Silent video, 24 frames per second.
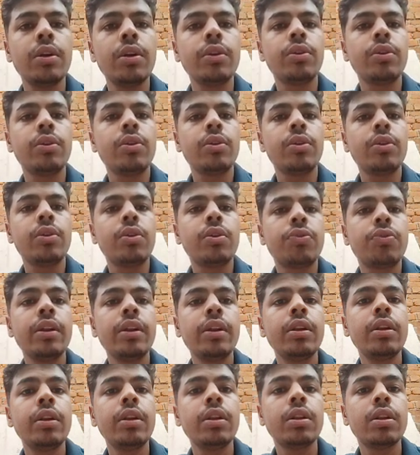to
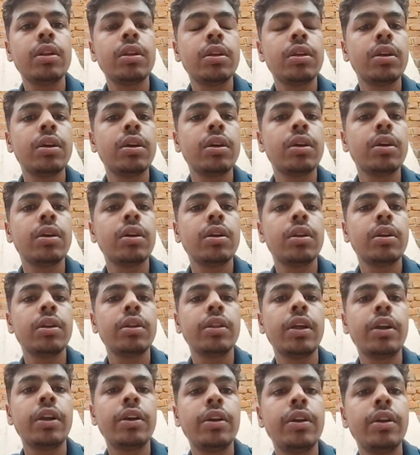find
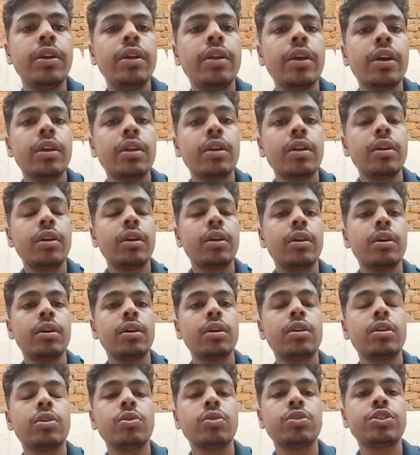
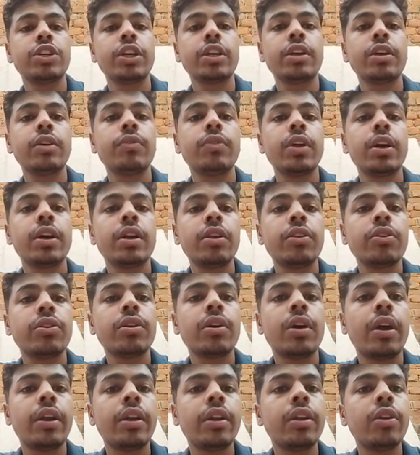to check if there is
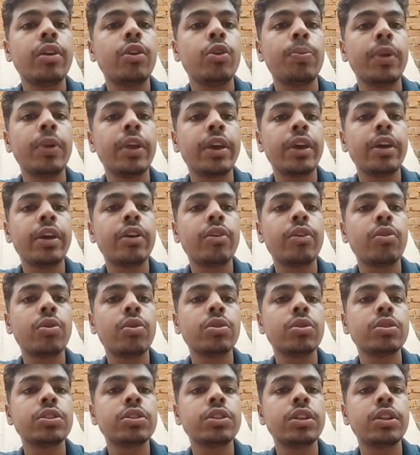any duplicate
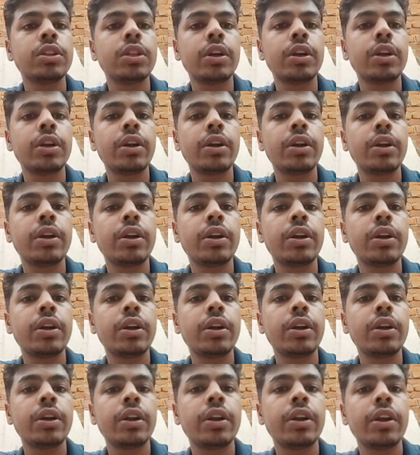rows in the data sets or
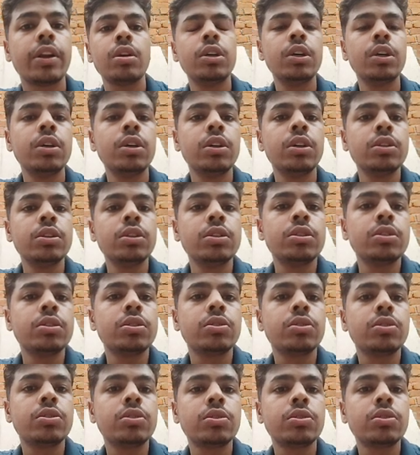not.
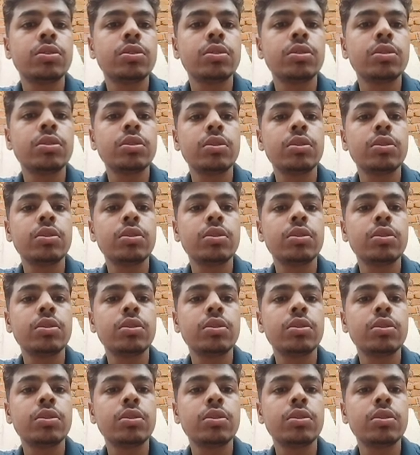So